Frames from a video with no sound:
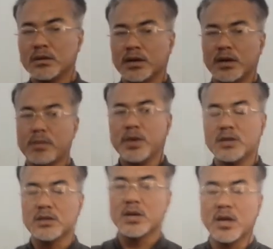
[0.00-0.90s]
it
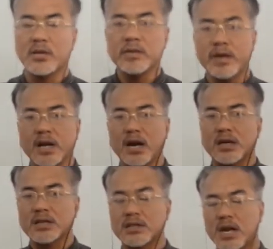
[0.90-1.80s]
means everybody
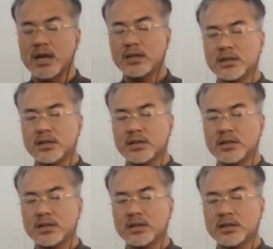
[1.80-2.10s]
understand